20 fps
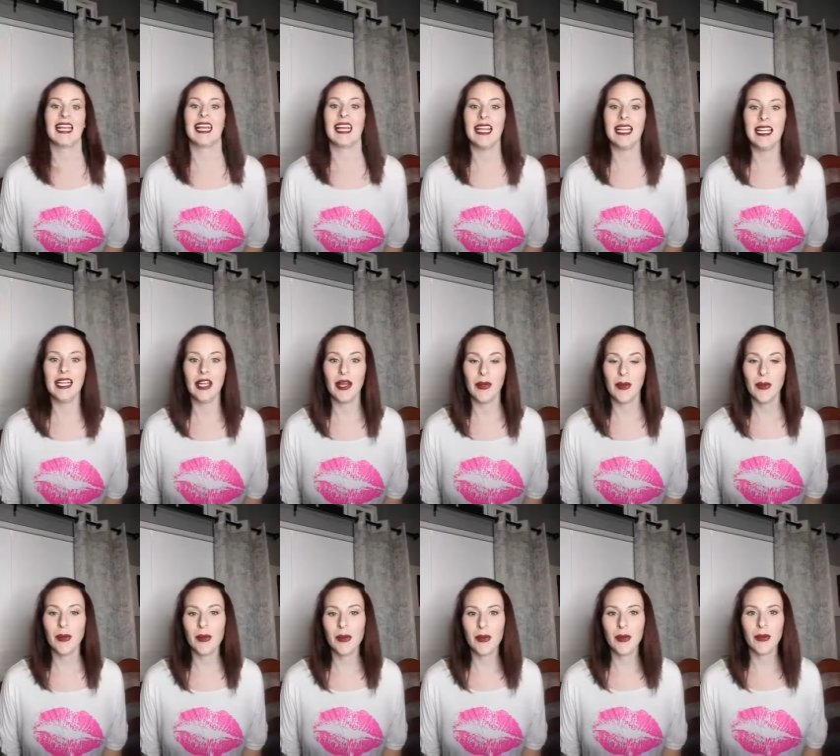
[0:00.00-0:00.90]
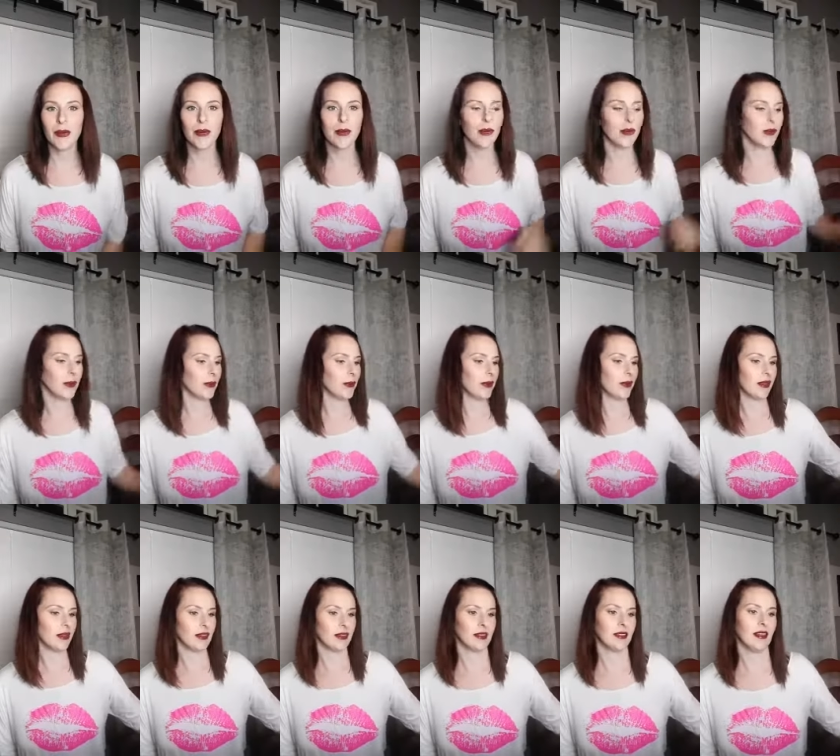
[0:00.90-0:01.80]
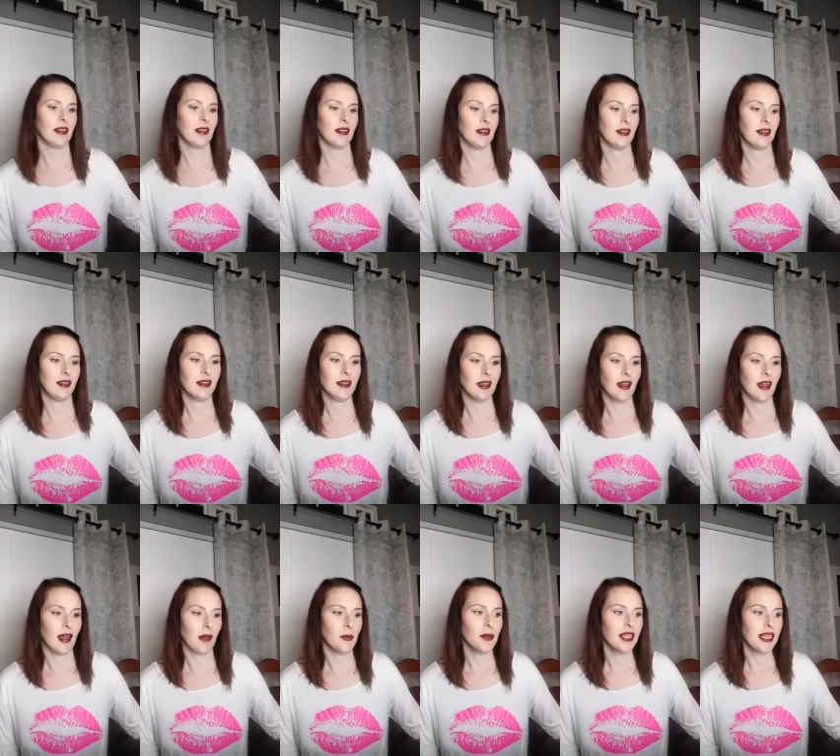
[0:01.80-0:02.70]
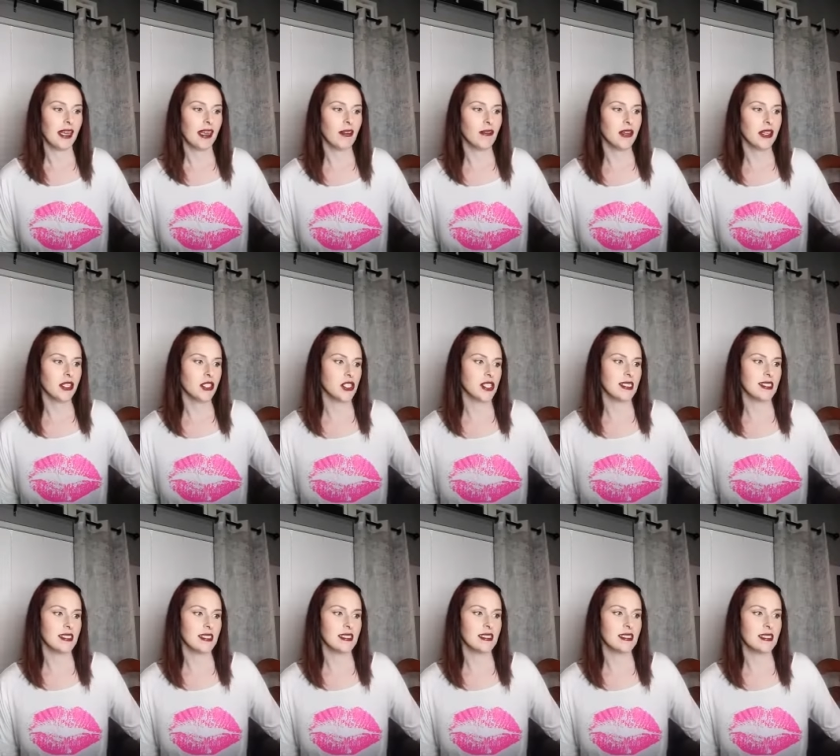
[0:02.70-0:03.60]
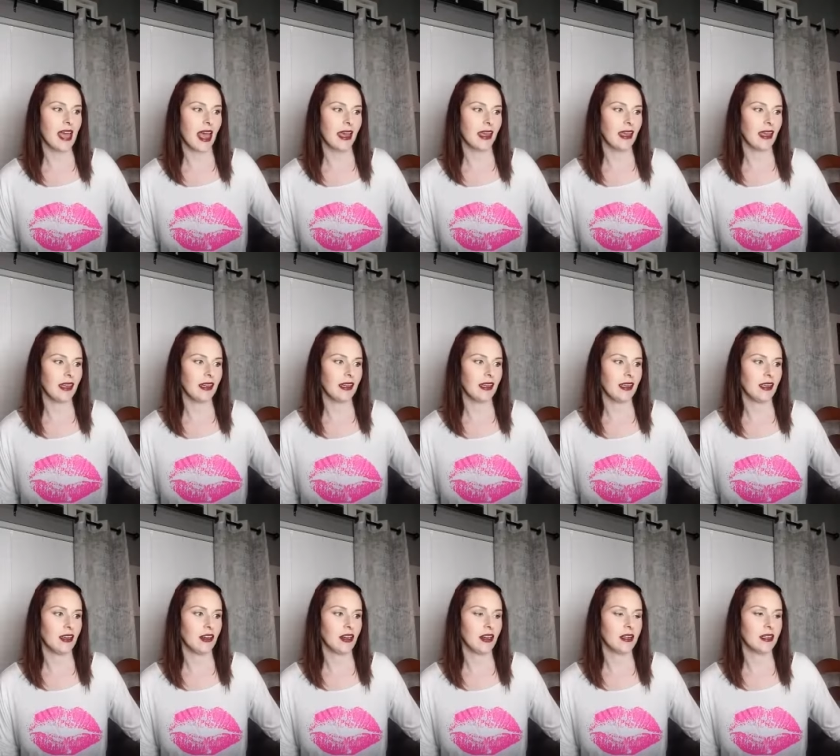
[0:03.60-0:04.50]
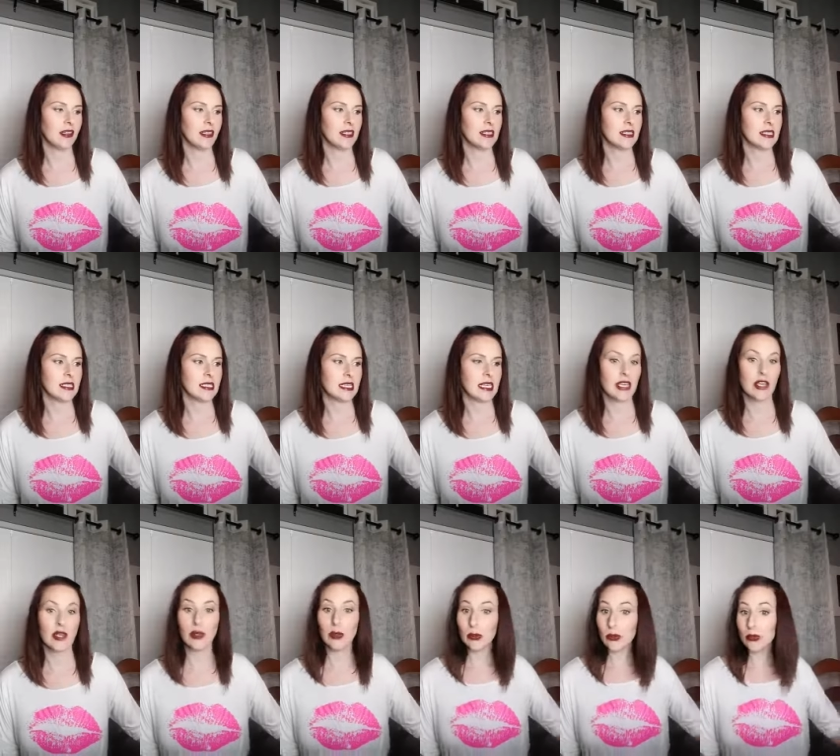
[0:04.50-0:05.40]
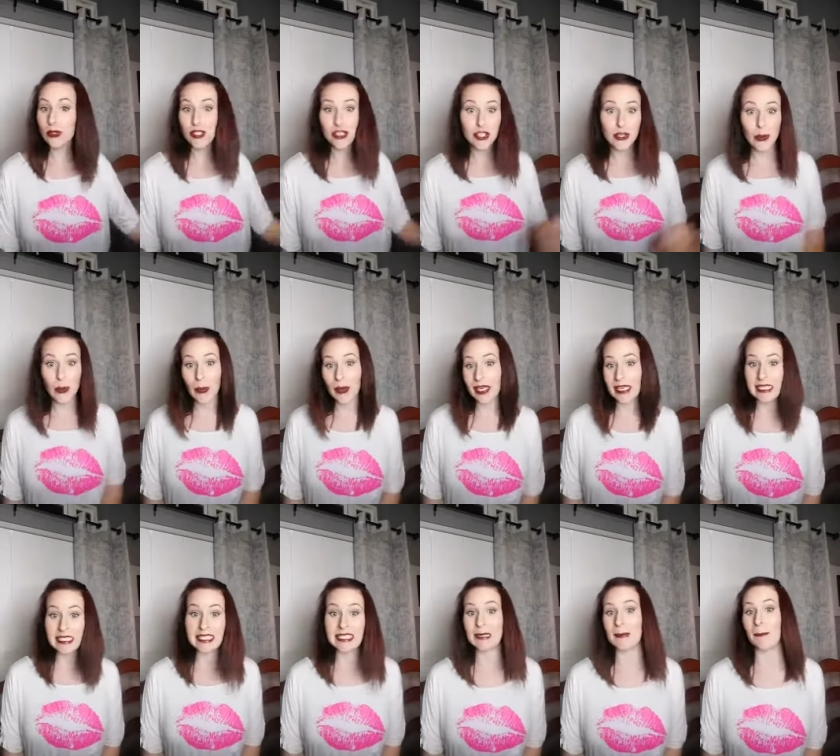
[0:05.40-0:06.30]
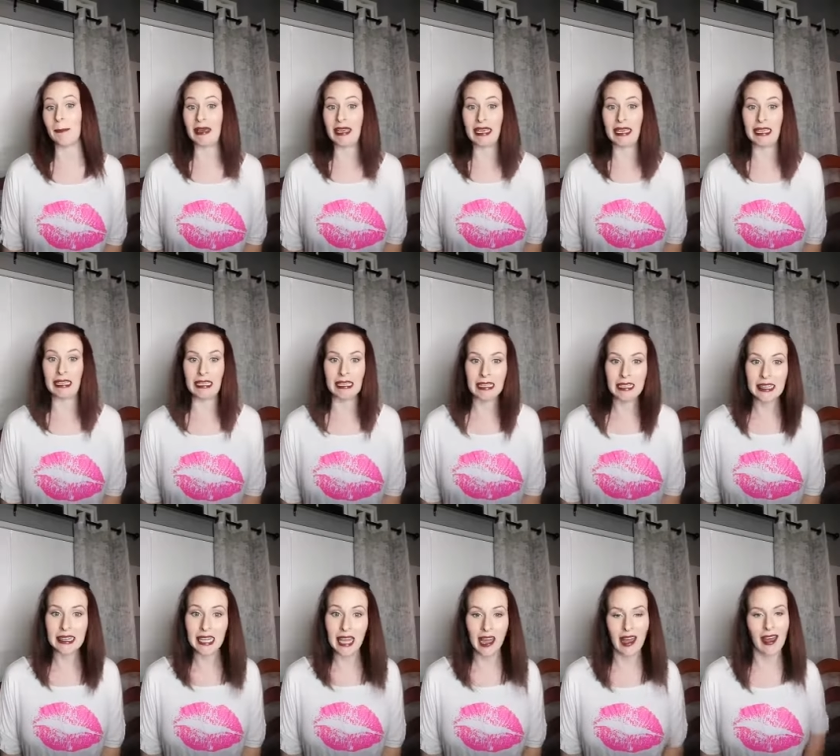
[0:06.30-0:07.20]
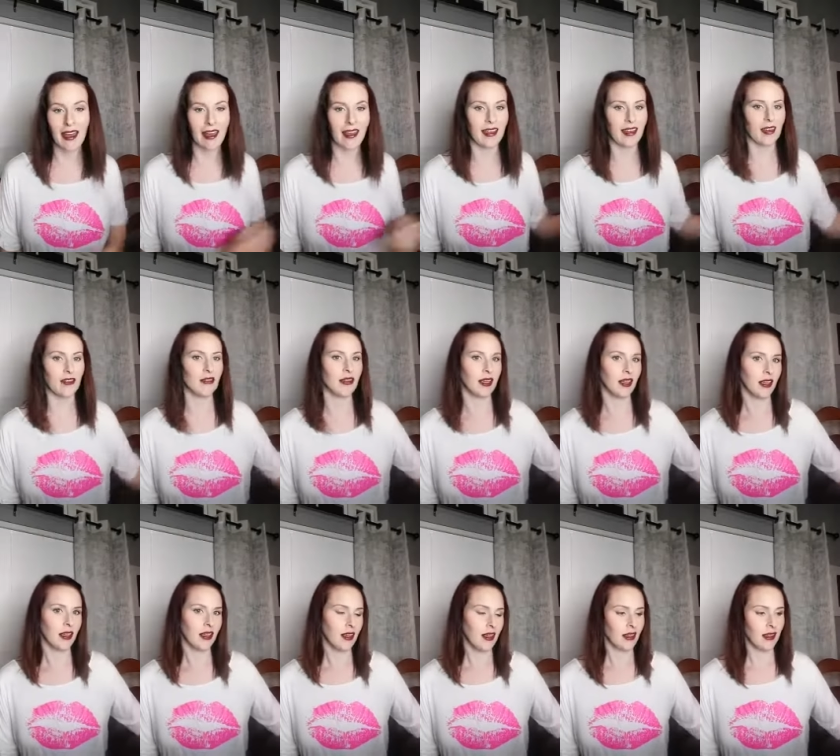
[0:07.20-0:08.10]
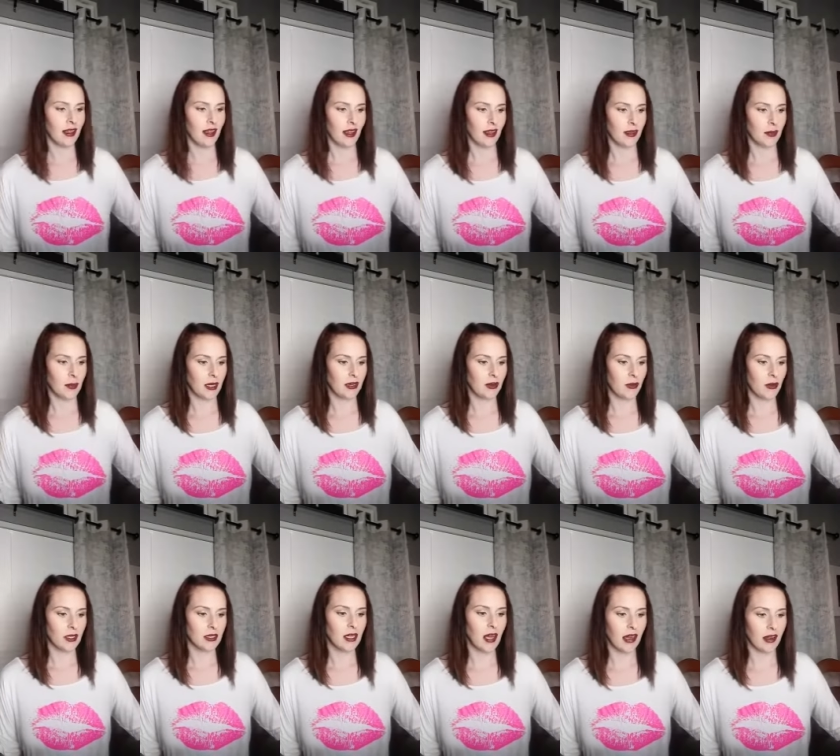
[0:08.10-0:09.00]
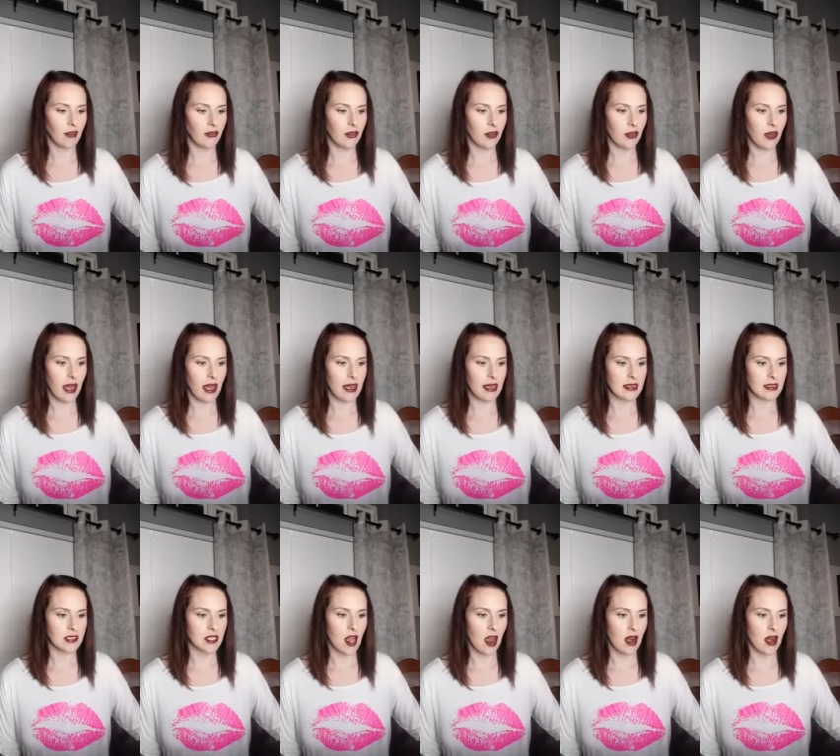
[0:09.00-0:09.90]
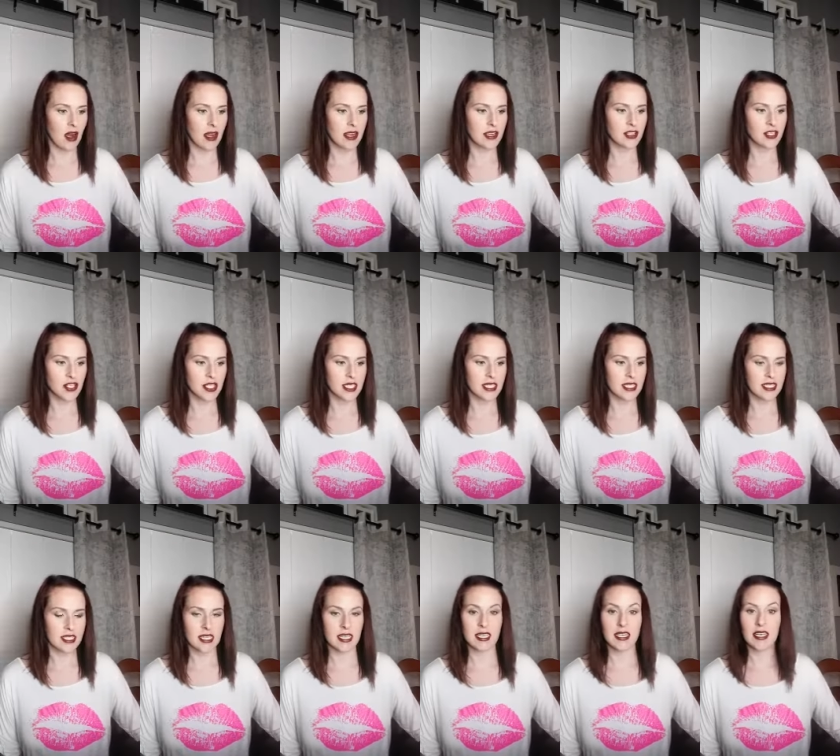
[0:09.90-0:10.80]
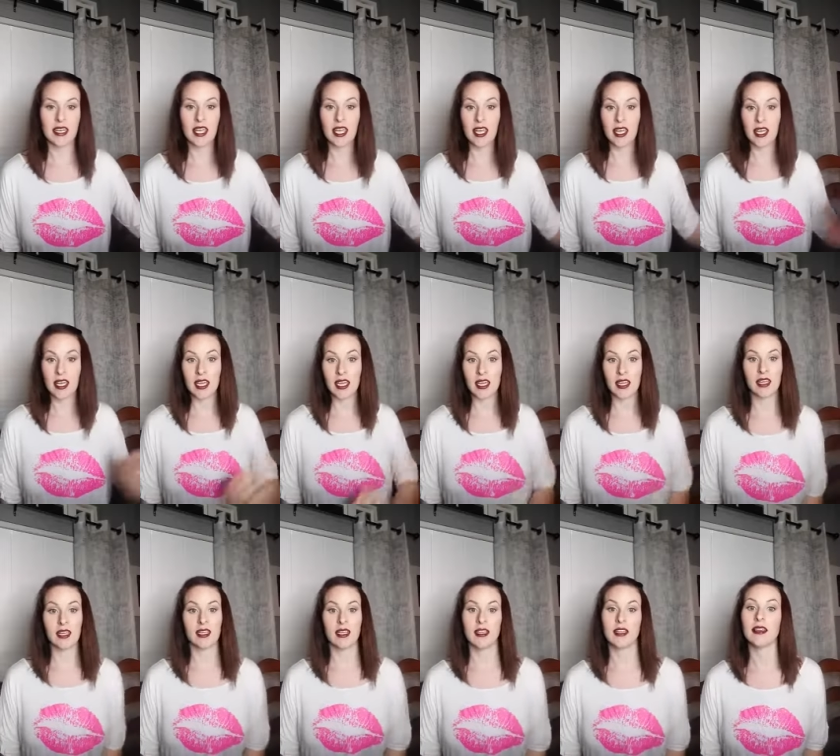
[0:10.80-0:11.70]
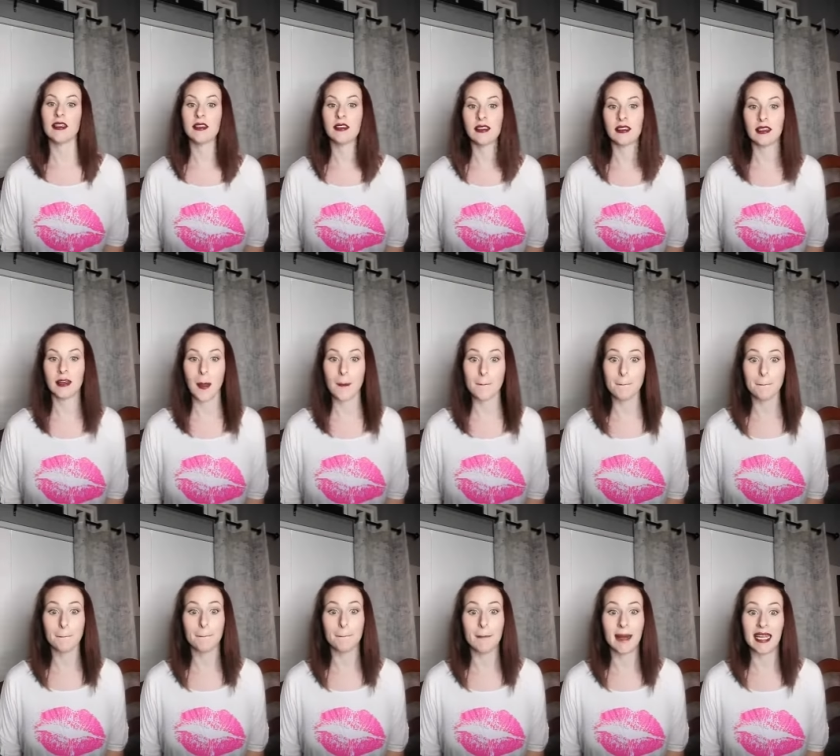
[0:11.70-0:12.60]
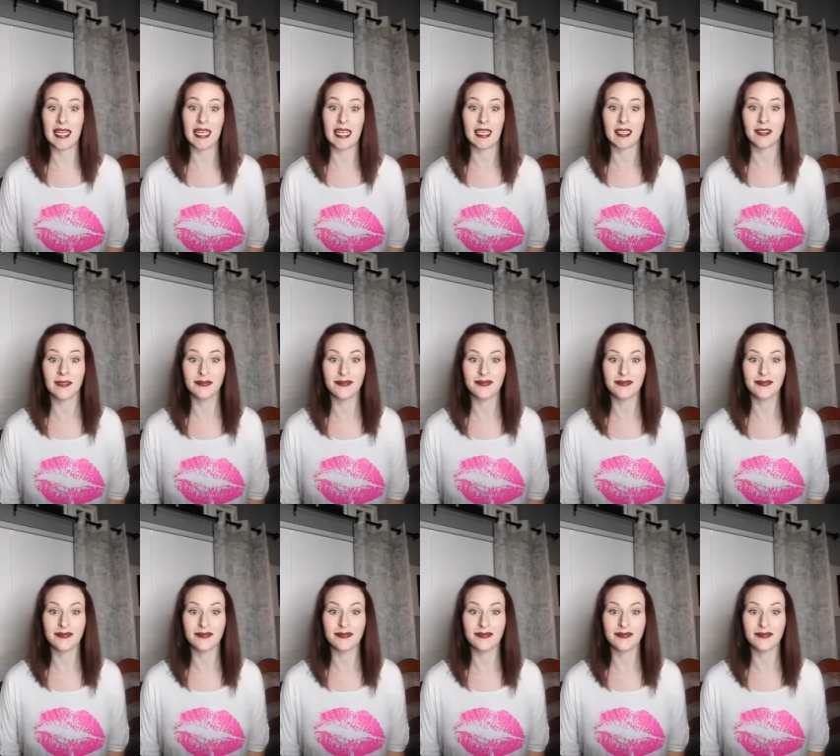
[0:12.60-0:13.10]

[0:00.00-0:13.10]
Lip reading: Hello. I'm going to give it just a second here to see who joins me live. I know a lot of you guys are interested in money,